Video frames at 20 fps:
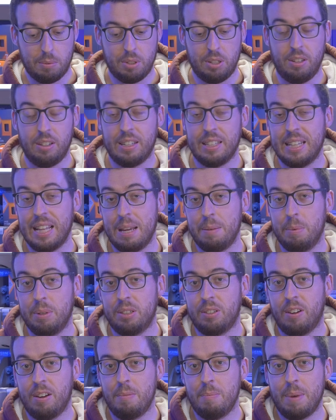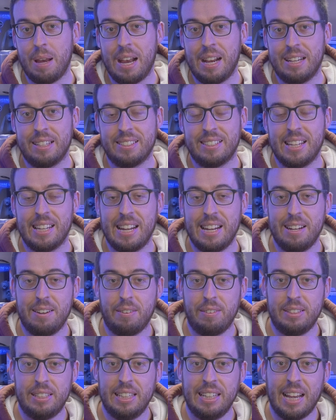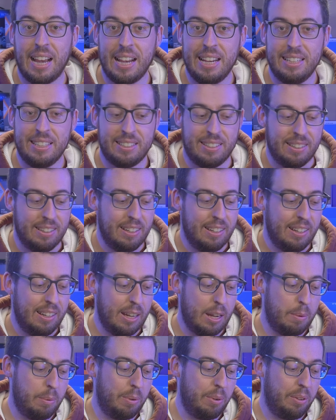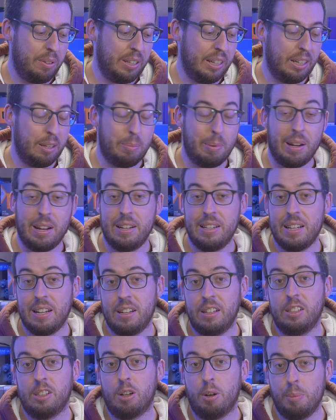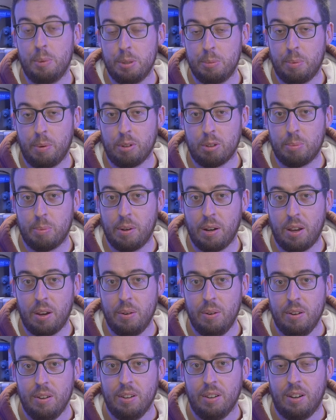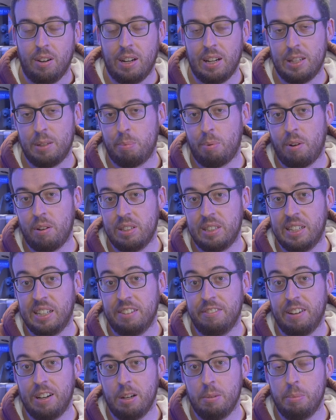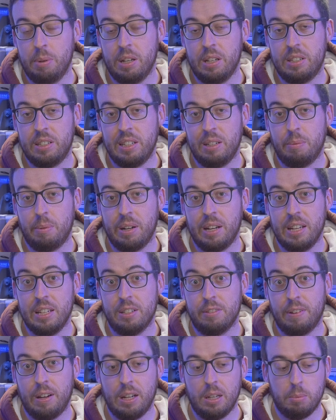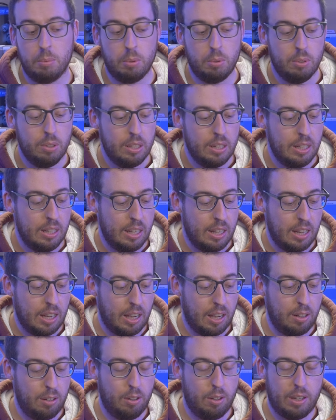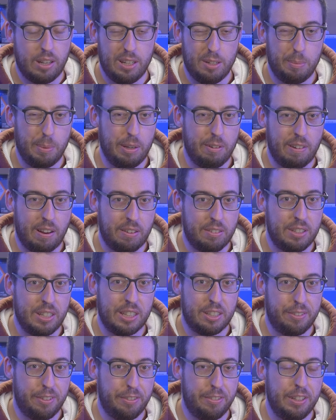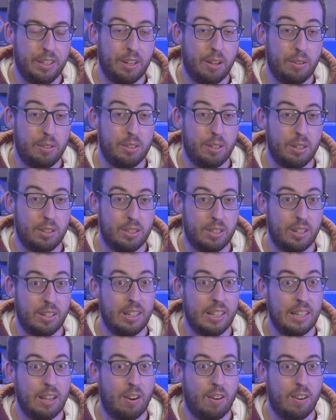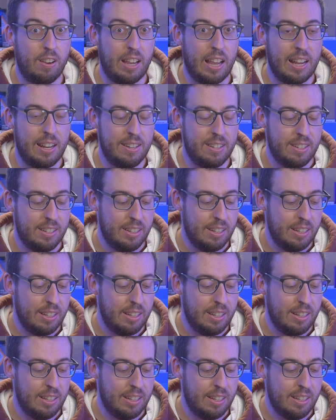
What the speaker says: was a look at the MSI MEG Z890 Ace. Let me know what you think about it down in the comments box below. I'll have the pricing and availability when it is available. Looking to be around $650 though, so it's certainly high end,